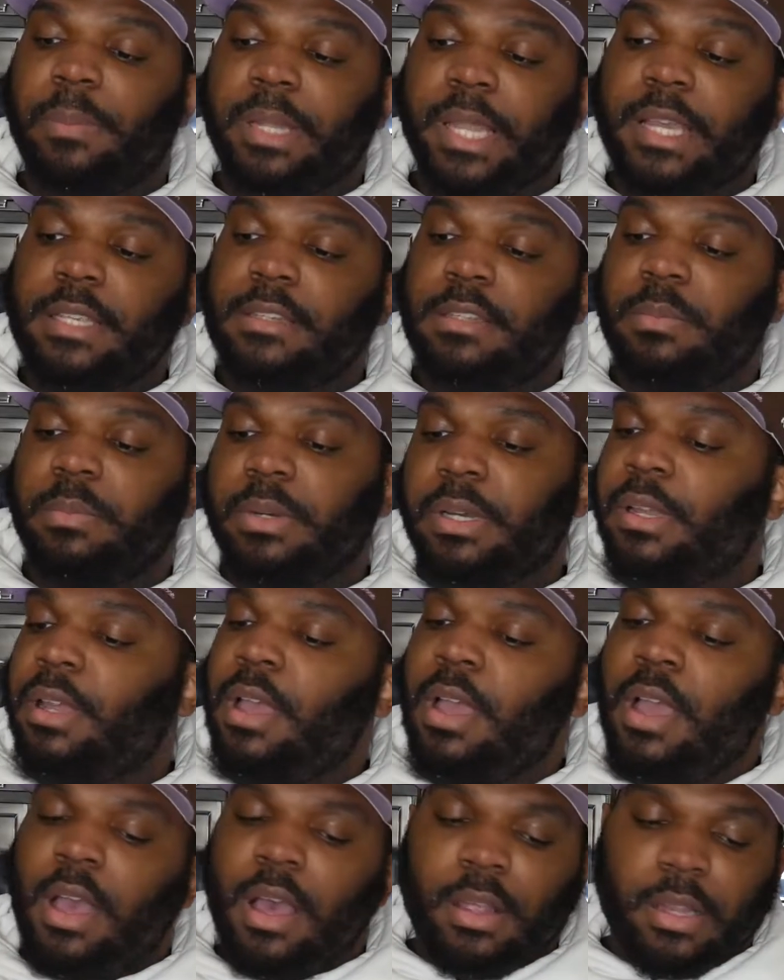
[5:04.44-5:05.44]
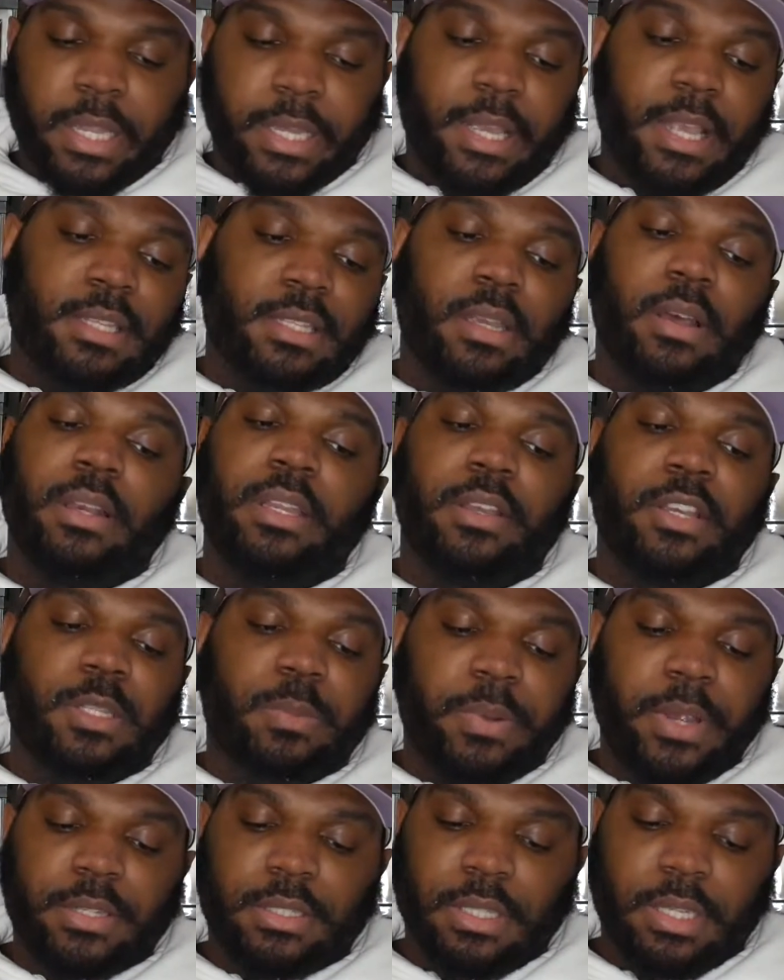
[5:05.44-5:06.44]
places. But like I said, only on
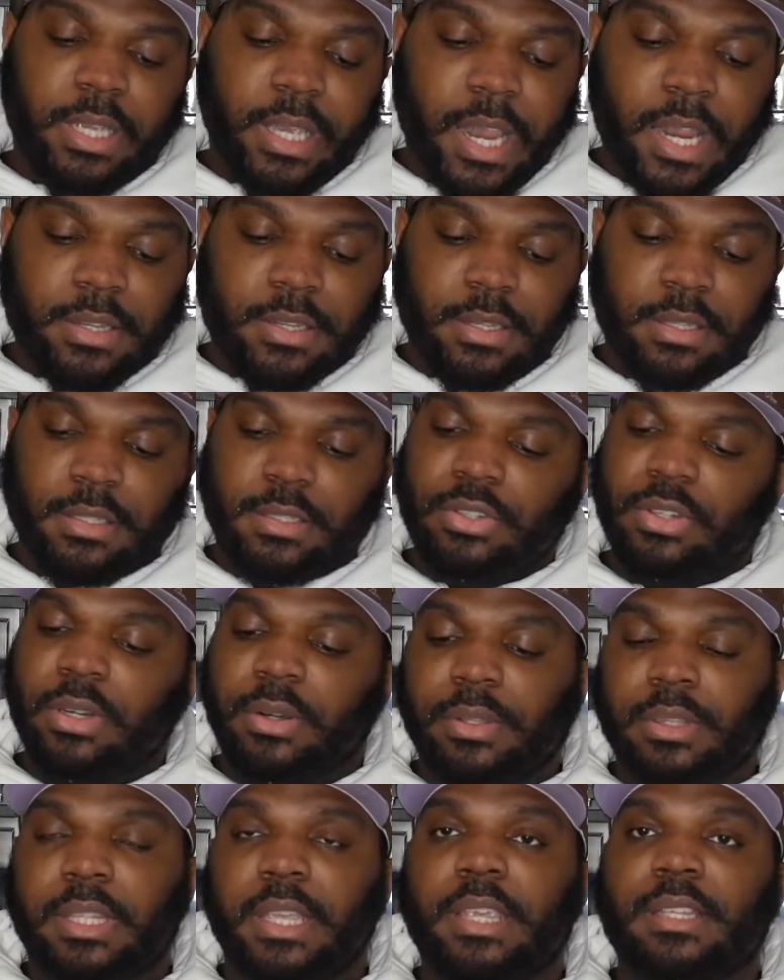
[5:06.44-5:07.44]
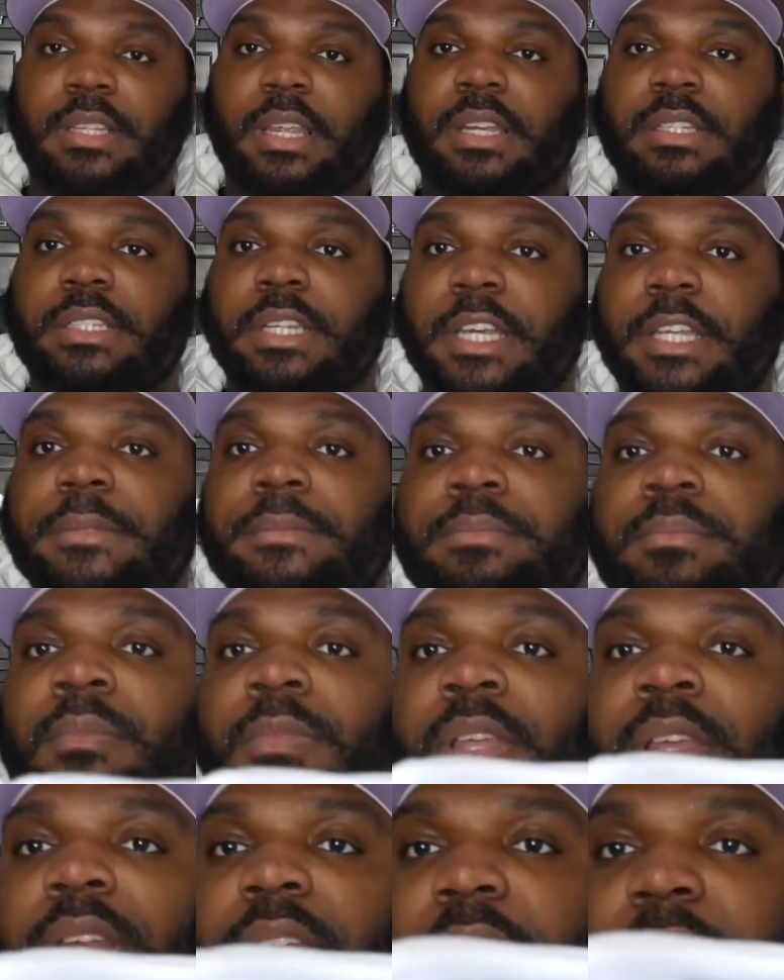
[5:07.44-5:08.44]
special occasions, you know, and things like that.
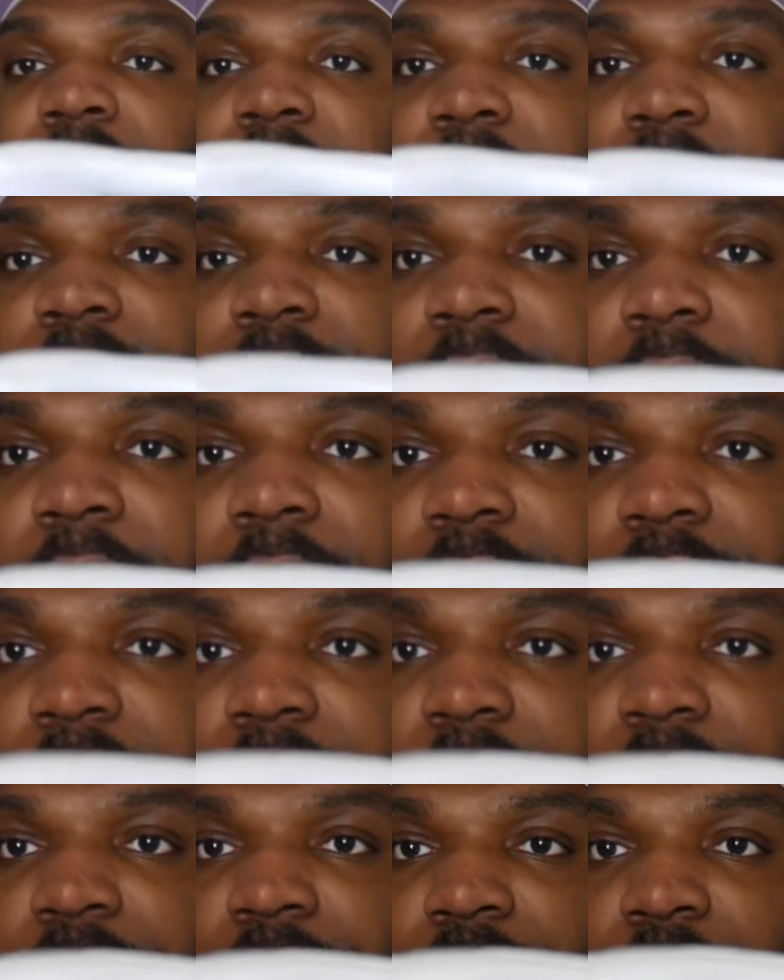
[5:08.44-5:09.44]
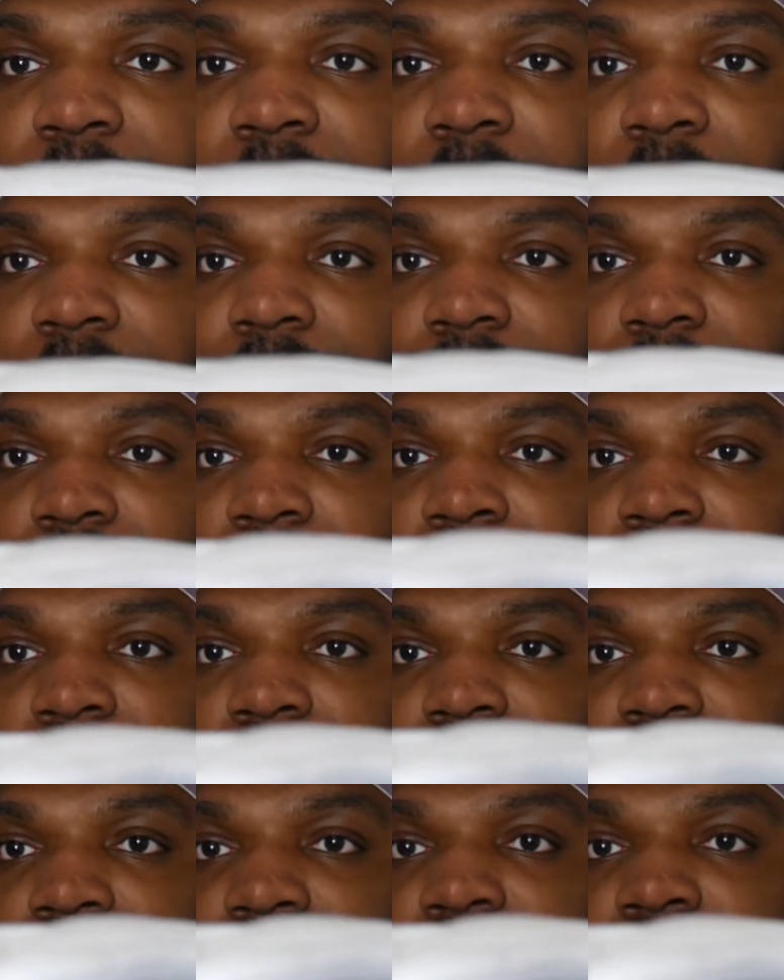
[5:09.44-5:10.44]
Now on the inside of the sneaker, you do have the
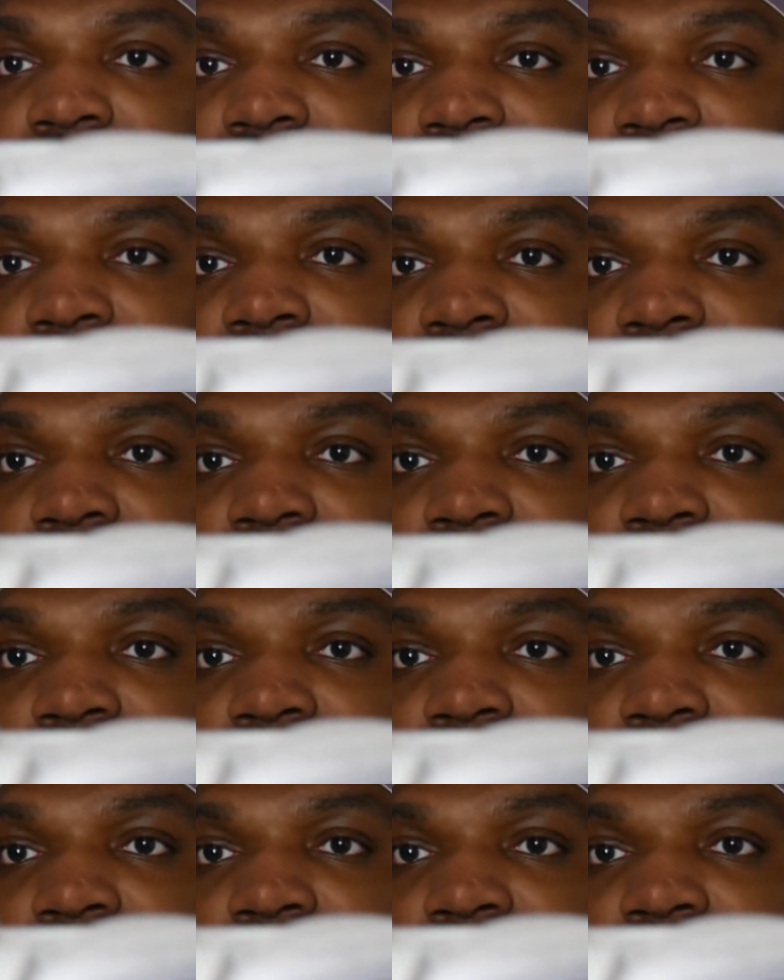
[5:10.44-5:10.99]
Nocta and the Nike